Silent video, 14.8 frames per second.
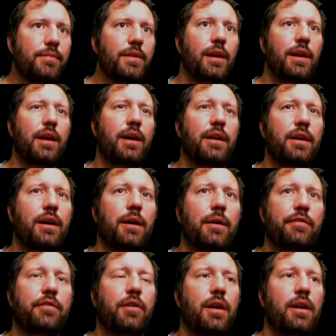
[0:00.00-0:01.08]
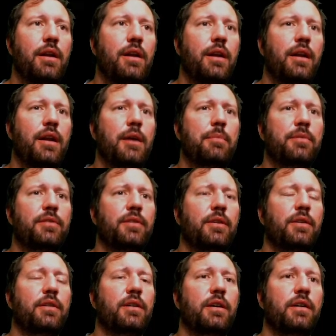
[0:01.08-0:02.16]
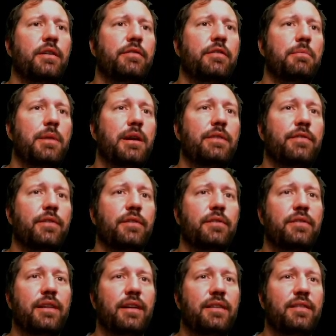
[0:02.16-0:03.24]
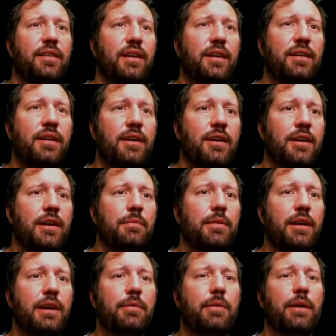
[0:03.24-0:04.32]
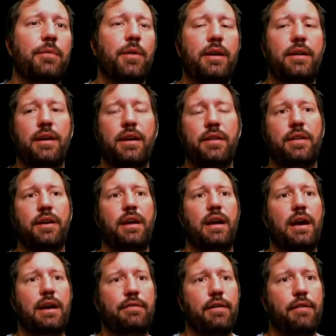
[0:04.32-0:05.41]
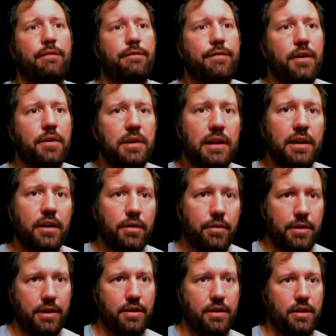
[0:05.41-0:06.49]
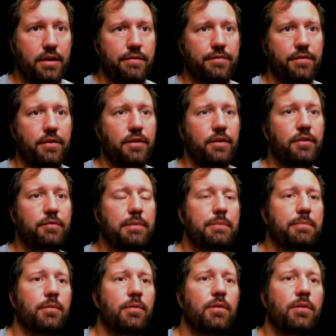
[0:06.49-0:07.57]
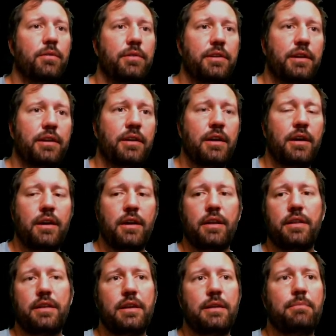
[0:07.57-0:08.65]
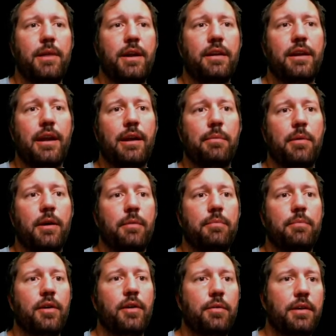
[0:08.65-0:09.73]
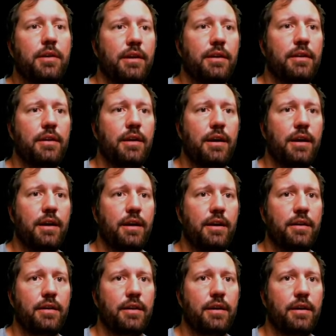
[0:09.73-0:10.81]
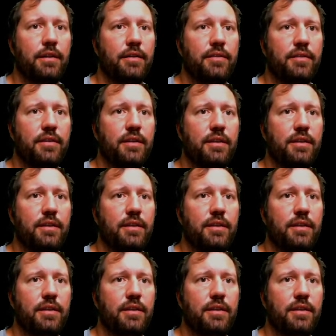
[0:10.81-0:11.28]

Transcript: and uh, I've created an episode of the Metaverse Think Tank. But anyway, right now they have voting going on for those people holding the Meta Game Hub token. And uh, let's see